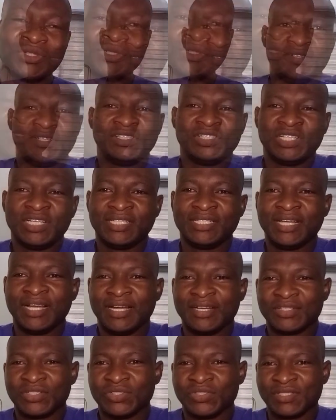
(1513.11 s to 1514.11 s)
Differential
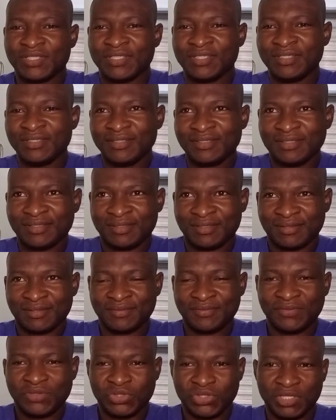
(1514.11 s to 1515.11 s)

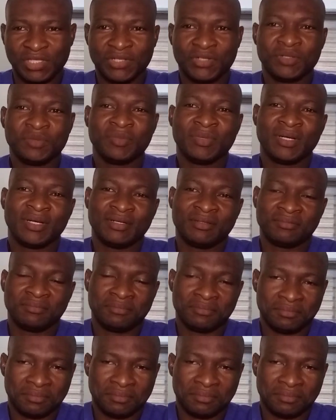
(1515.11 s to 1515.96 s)
diagnosis for seroma